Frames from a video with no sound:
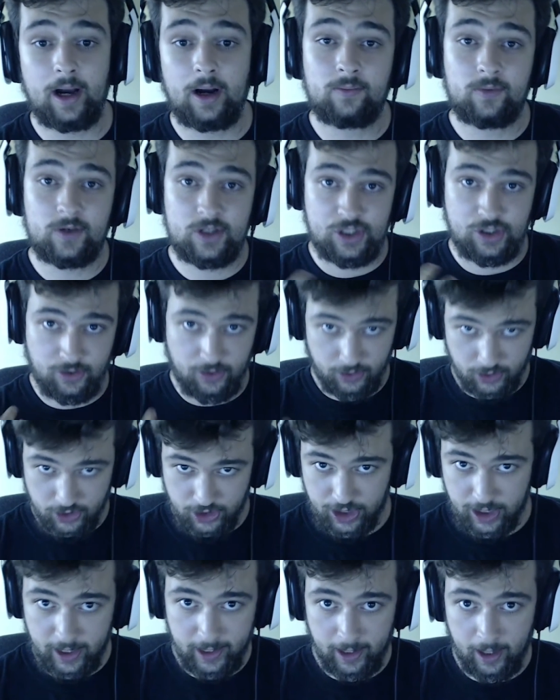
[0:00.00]
which is your
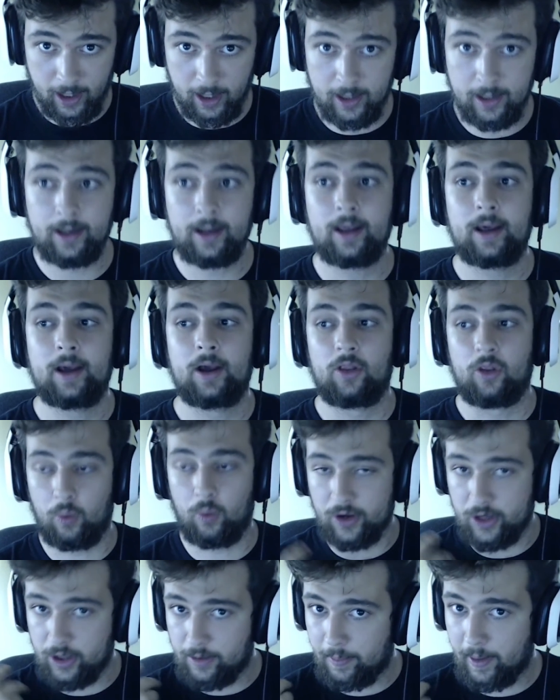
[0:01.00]
shitty gun, the one
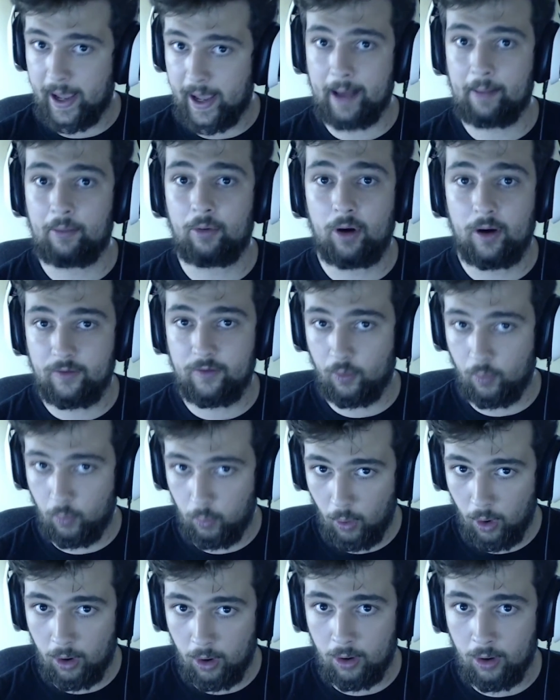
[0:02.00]
you can buy ammo off the
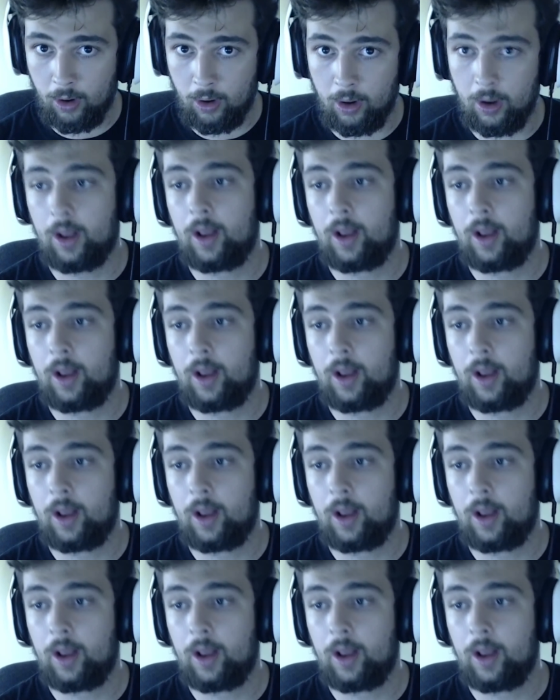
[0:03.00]
wall.